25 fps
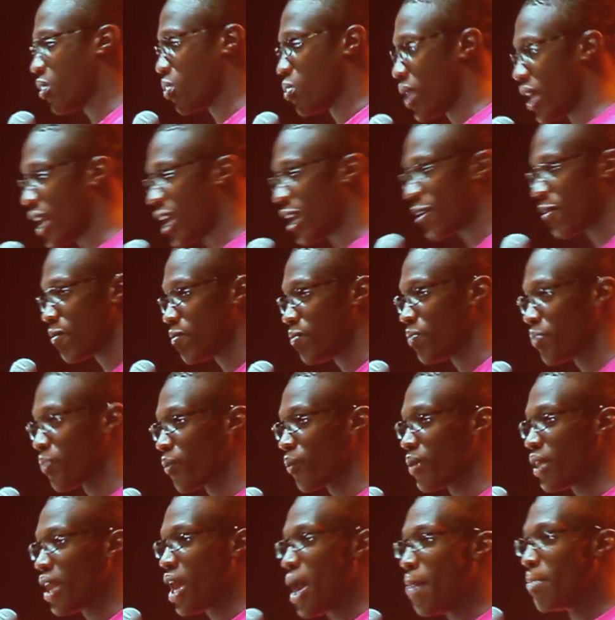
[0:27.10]
away.
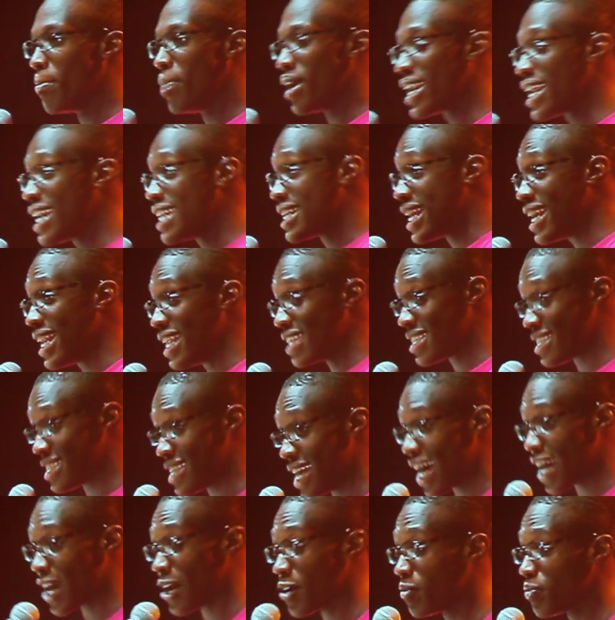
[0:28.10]
But he didn't
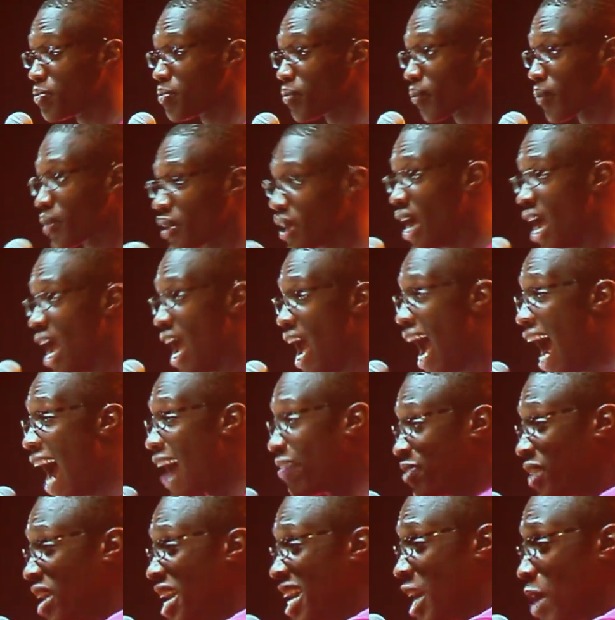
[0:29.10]
stay.
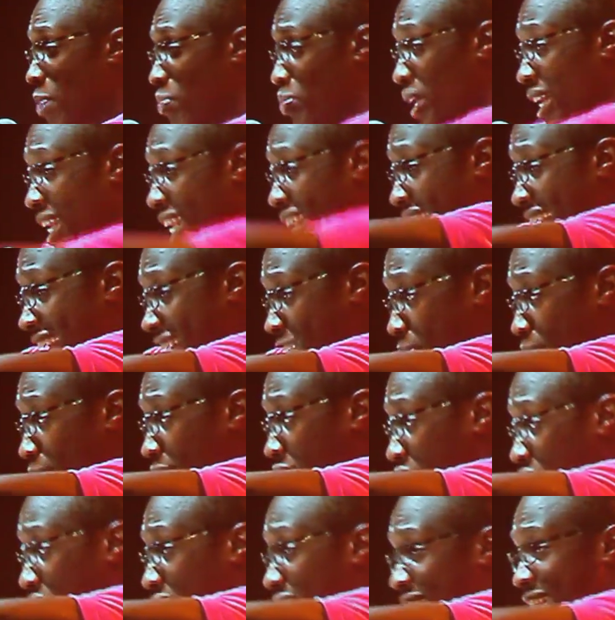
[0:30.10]
After he completed his
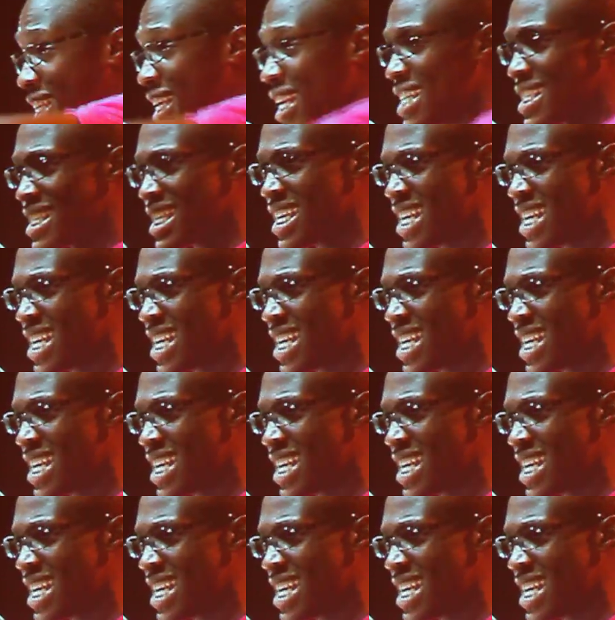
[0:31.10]
mission, he sent us